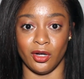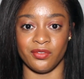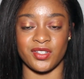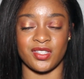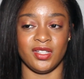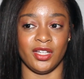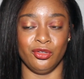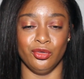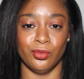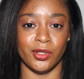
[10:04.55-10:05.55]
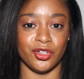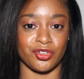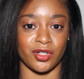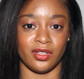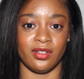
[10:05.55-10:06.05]
Obviously, I do want to
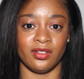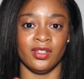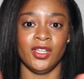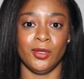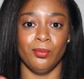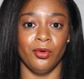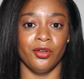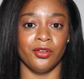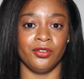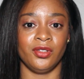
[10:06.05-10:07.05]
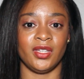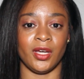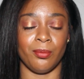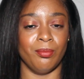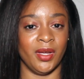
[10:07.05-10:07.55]
try the bald
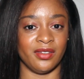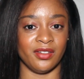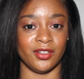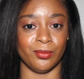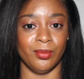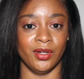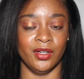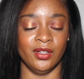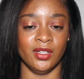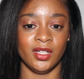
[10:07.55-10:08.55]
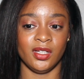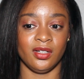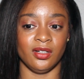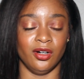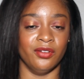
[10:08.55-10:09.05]
cap method, but
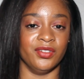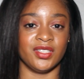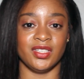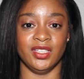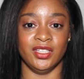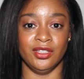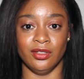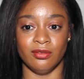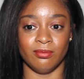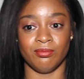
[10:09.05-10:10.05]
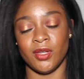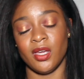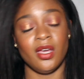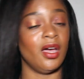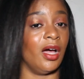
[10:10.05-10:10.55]
obviously
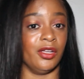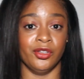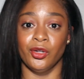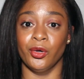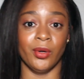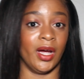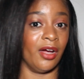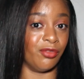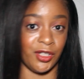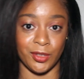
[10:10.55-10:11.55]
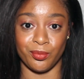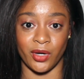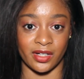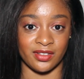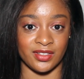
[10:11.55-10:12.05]
you know, I have to keep
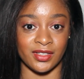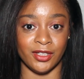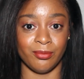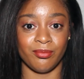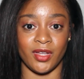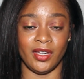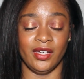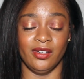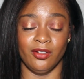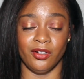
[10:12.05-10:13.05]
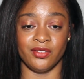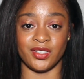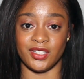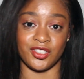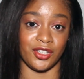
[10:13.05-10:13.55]
practicing, and
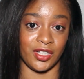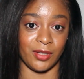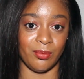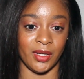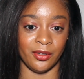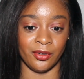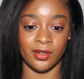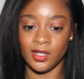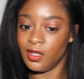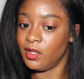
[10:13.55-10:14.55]
obviously it's gonna get better.